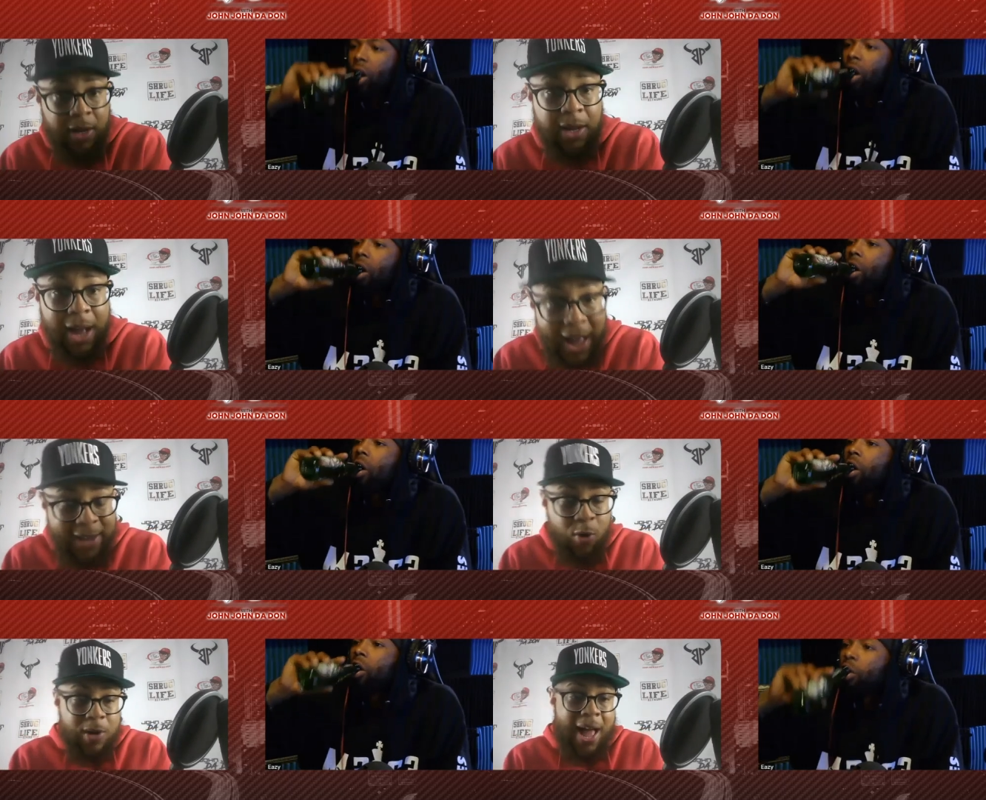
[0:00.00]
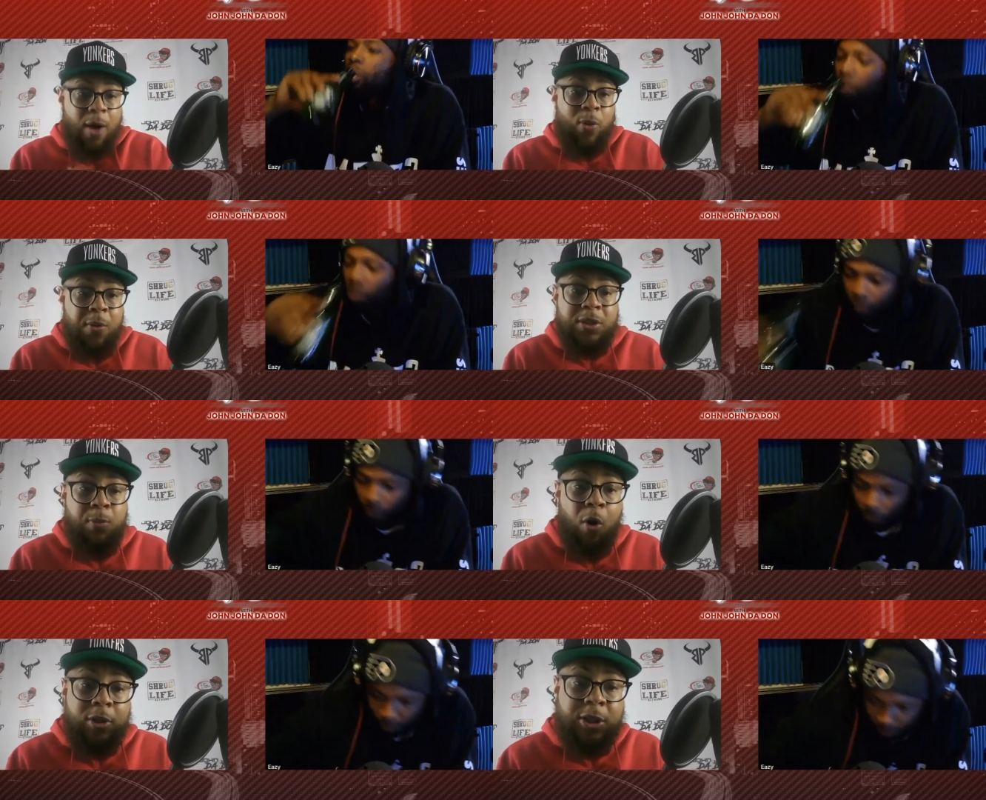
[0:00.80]
Speaker 1: I ain't gonna lie, we was
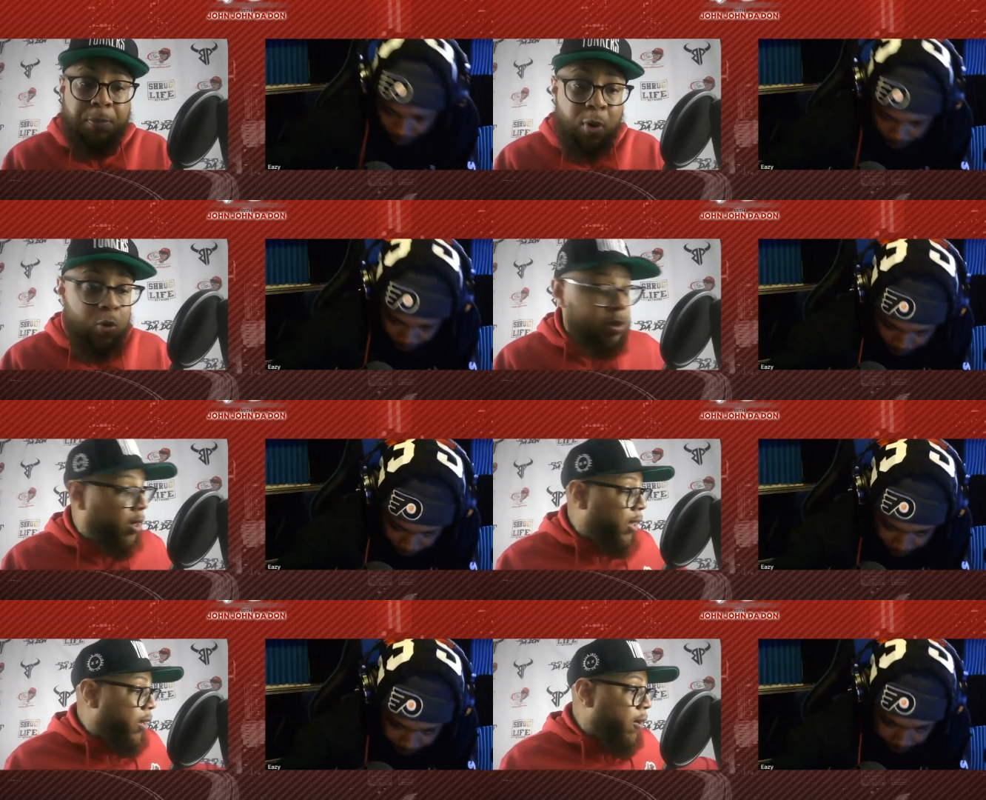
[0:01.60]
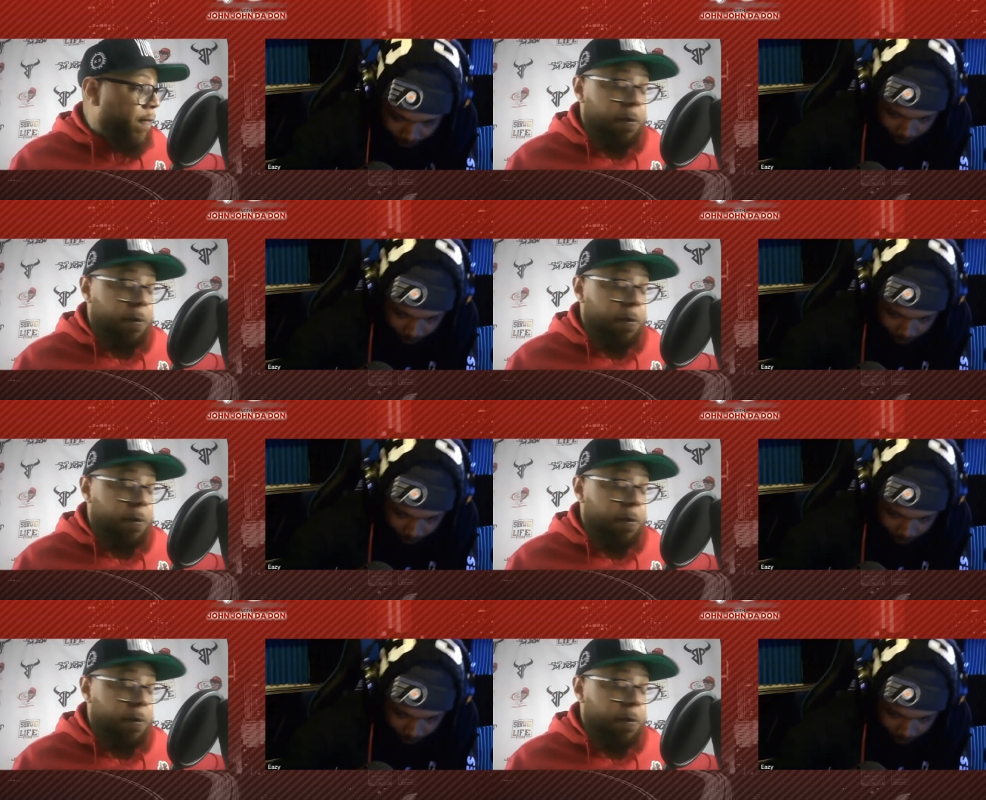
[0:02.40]
more spooked from the